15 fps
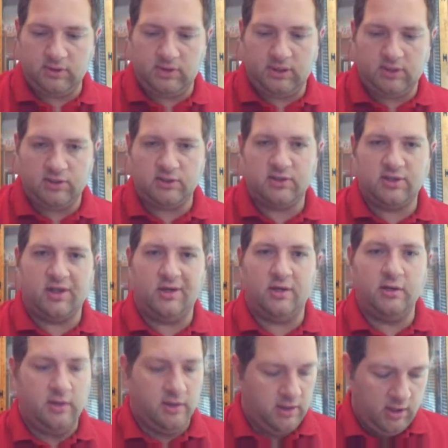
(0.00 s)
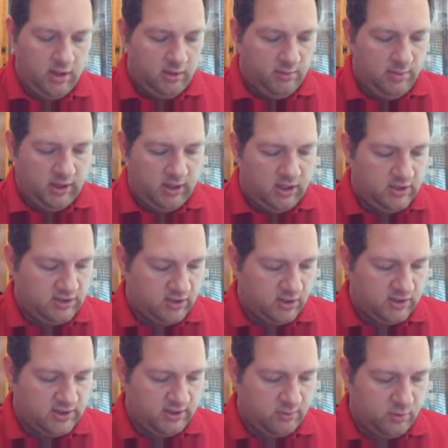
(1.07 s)
Again, just kind of picking his
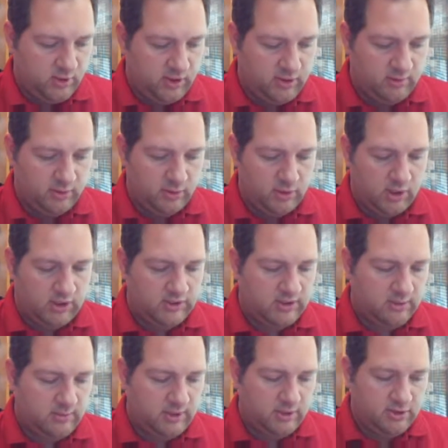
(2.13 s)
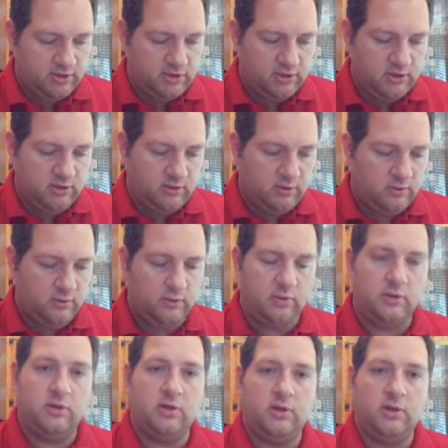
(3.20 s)
cards up when I come across them. Here's two